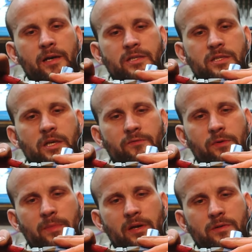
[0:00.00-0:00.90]

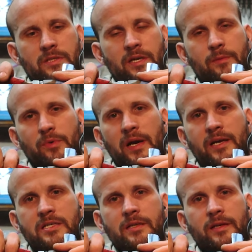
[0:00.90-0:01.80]
Softer metals like
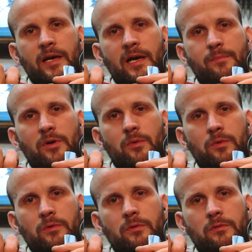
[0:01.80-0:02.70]
brass and copper
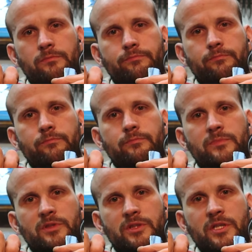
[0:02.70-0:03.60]
will
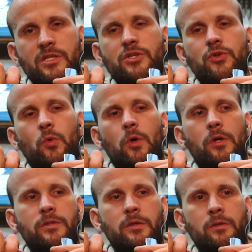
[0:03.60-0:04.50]

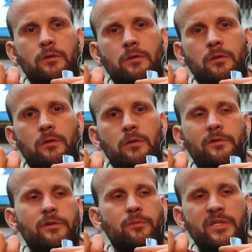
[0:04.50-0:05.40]
distort.
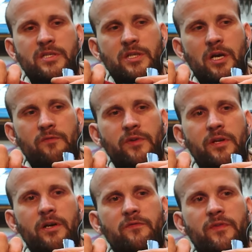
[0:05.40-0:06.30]
They'll be soft
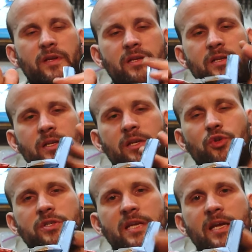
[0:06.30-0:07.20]
enough that it
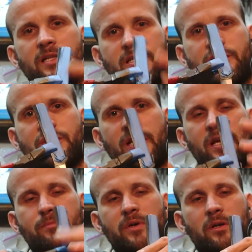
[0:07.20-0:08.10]
could take this
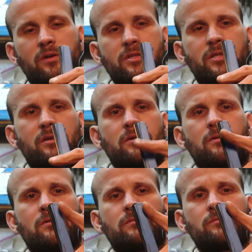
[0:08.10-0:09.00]
shape, but
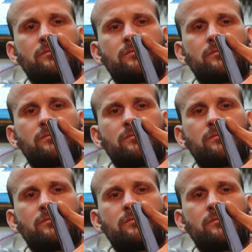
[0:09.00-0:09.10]
also,